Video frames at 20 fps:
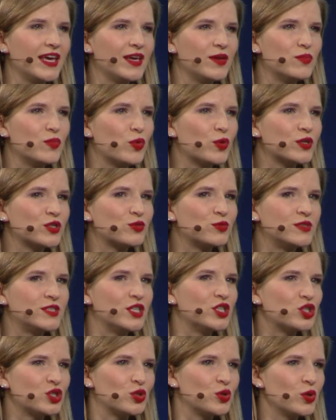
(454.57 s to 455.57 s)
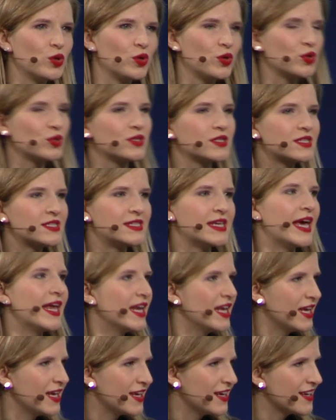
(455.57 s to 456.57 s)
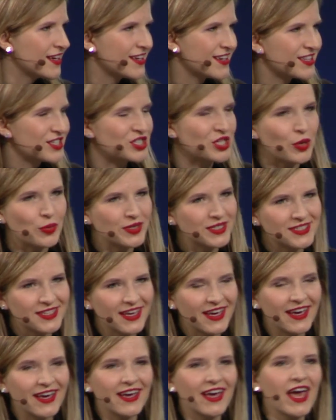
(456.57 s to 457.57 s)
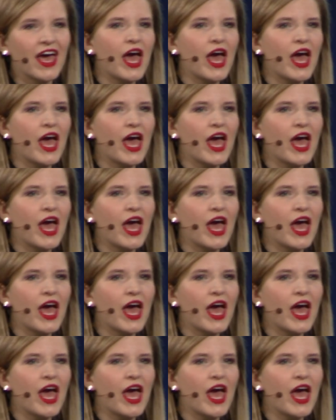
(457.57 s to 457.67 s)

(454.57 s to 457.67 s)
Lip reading: more traditional setting, shall we say,